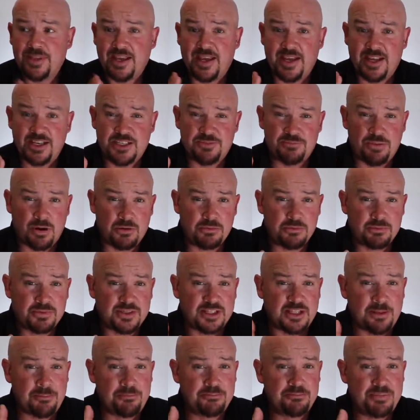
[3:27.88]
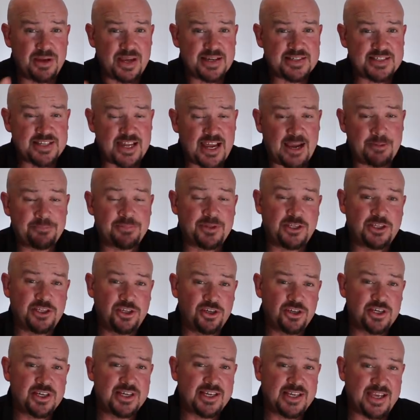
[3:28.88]
It's probably the best app that
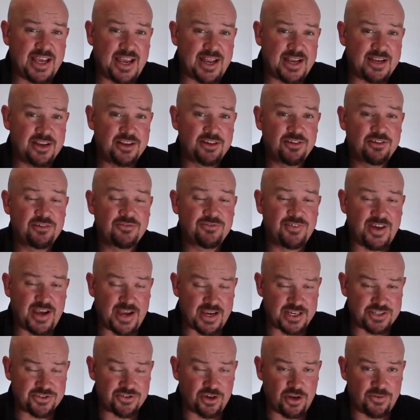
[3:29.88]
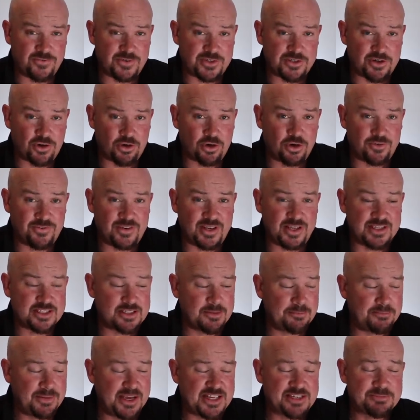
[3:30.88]
you can get for astrophotography. It's the
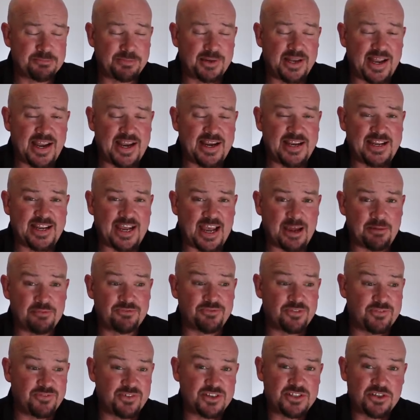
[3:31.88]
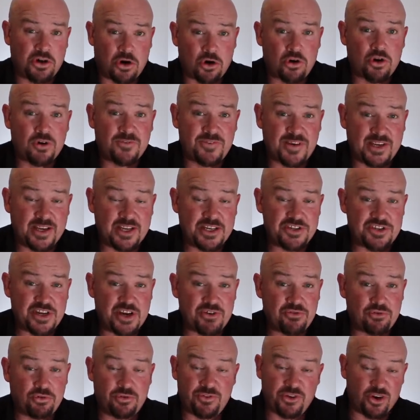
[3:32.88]
best planning app for photography in
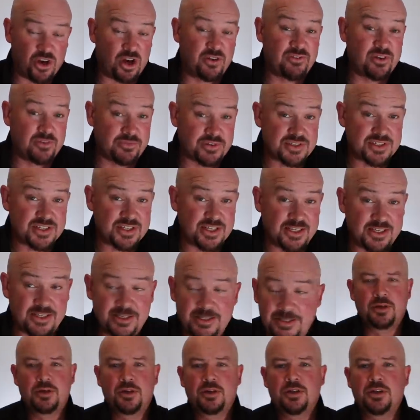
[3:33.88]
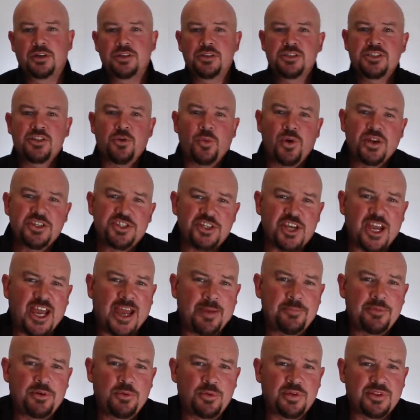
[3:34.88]
general that I've ever seen. So once you're
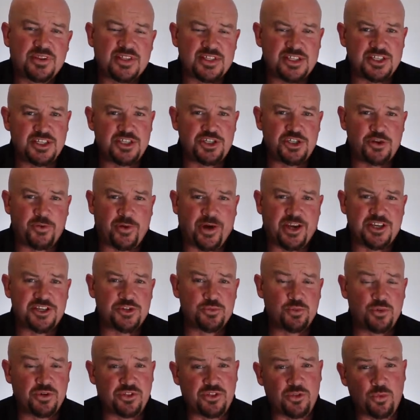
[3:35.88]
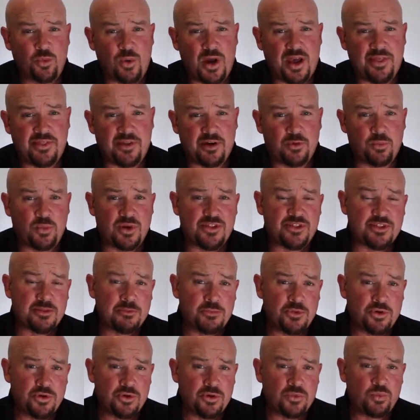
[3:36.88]
happy with the situation, with the weather, with the
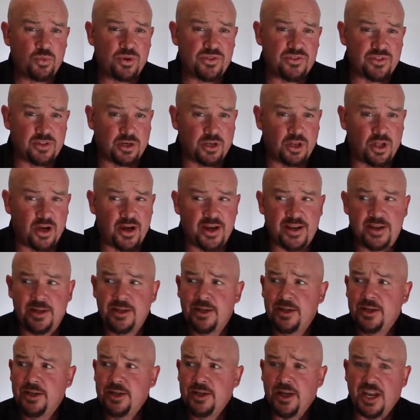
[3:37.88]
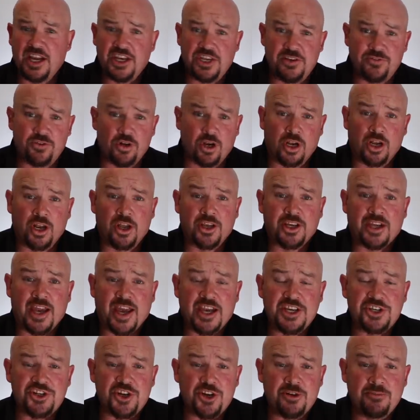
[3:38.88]
moon, with the light, and you've got a
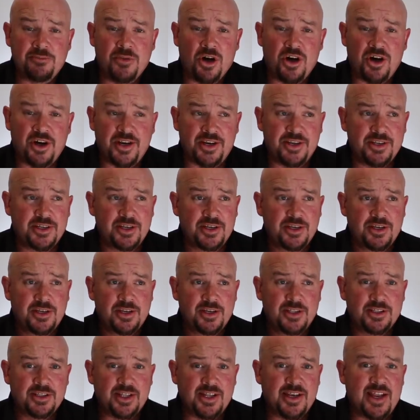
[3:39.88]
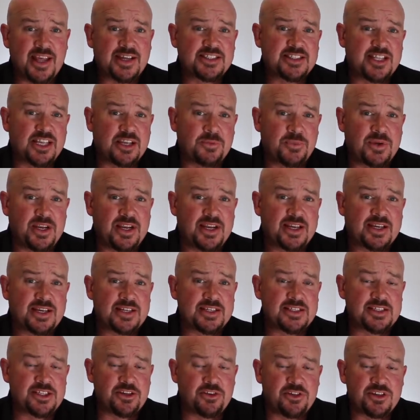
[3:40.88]
location in mind, the next thing we need to
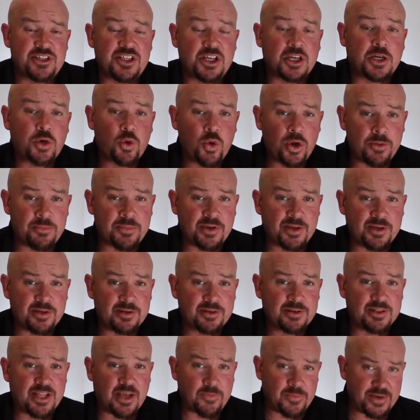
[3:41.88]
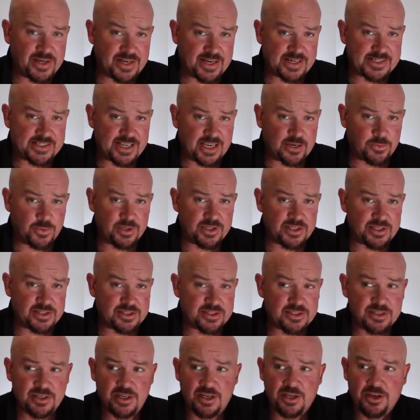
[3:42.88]
consider is the equipment that we need to take with
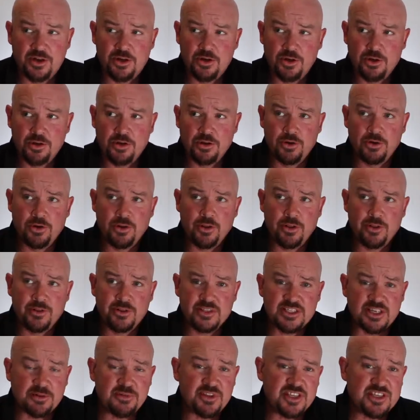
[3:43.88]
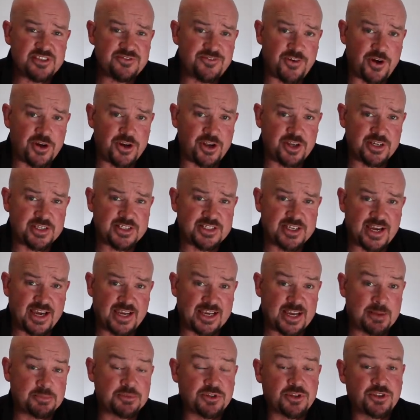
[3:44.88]
us. Some of these photos
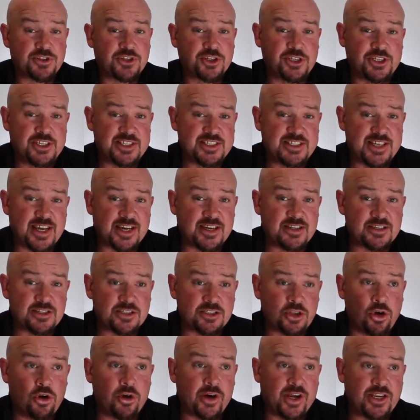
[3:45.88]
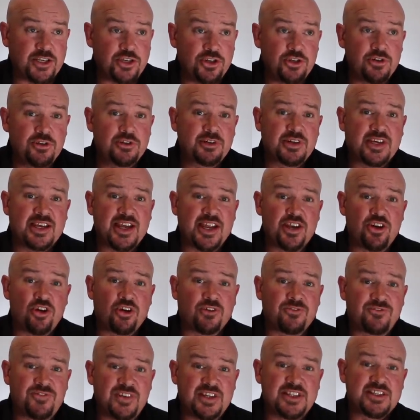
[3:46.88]
take up to 30 seconds long and you
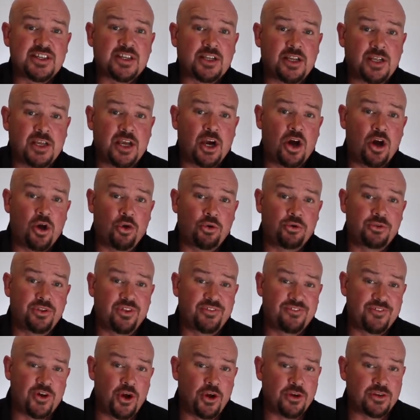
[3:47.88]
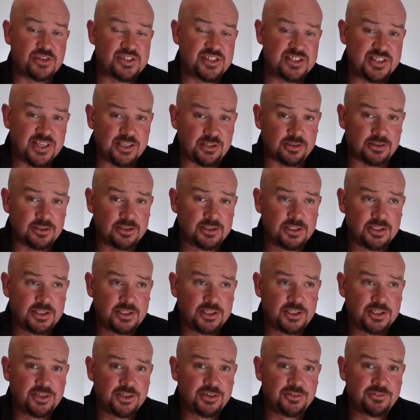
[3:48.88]
cannot physically hold the phone still
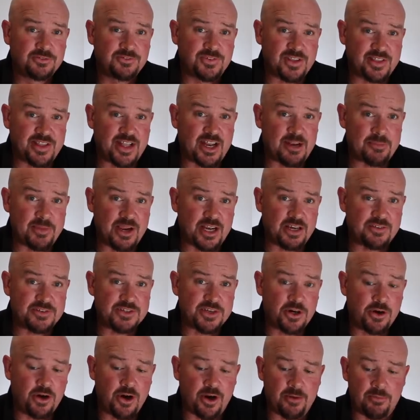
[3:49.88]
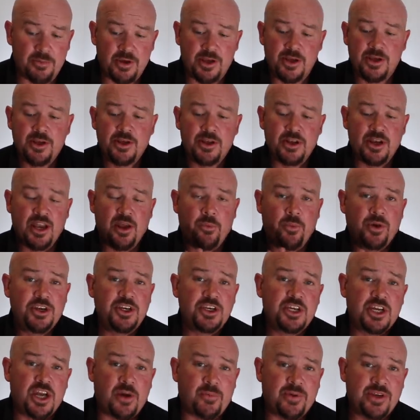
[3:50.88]
for that amount of time. Now when
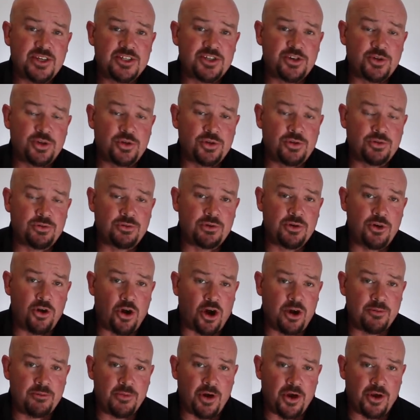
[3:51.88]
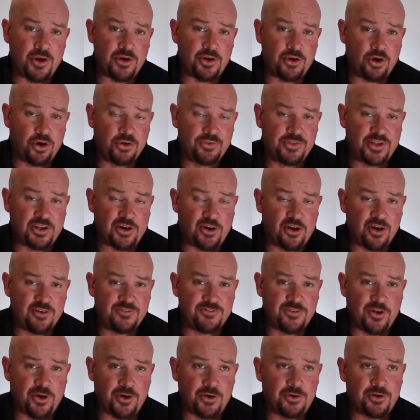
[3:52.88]
you go into night mode on the
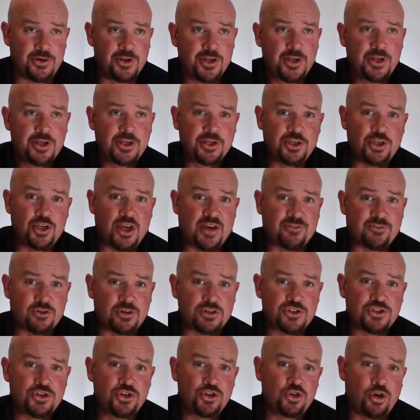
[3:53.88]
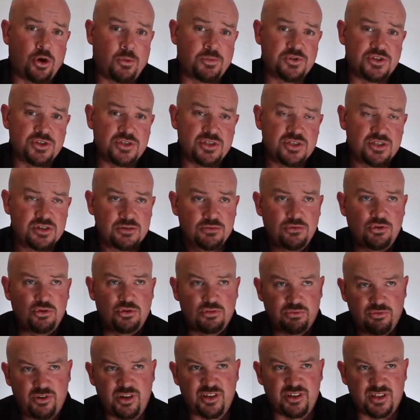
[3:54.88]
iPhone, you have got two options,
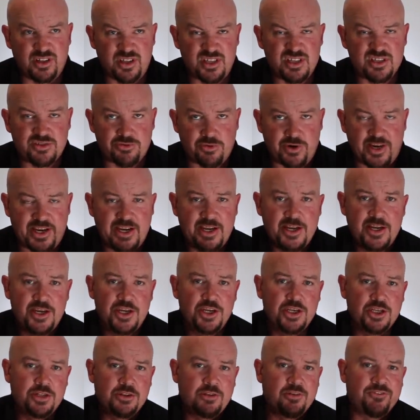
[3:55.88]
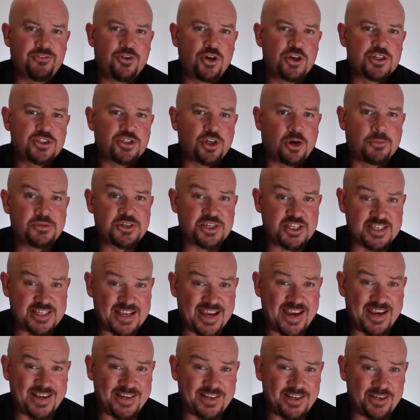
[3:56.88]
well really there's three. The first option is
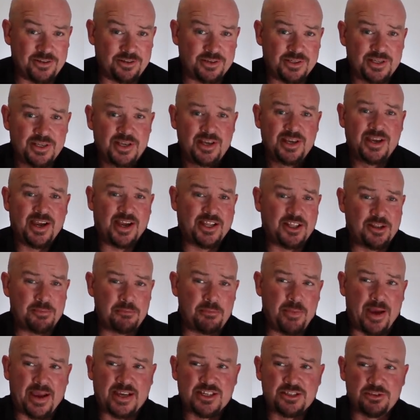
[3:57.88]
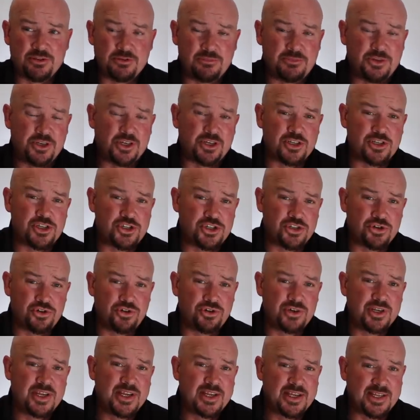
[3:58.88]
handheld and the maximum you can
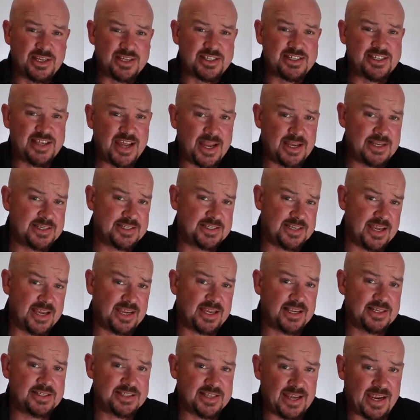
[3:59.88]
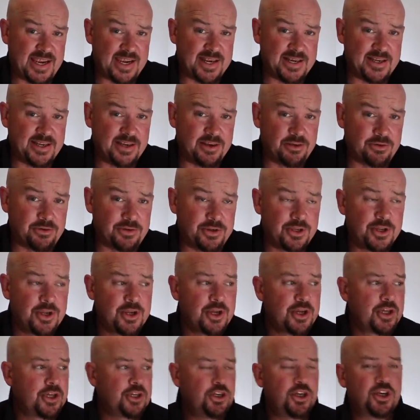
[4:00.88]
shoot is 10 seconds handheld.
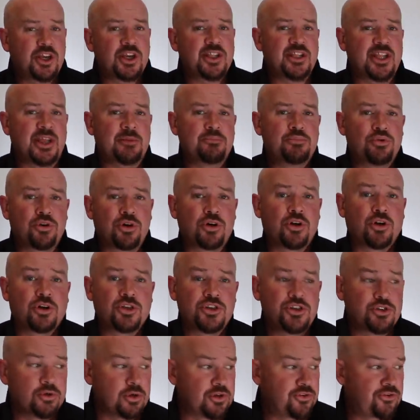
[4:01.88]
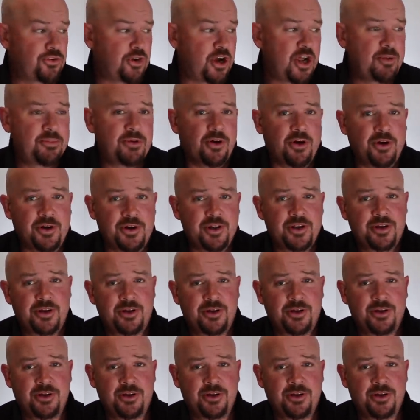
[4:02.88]
You can then put it onto a tripod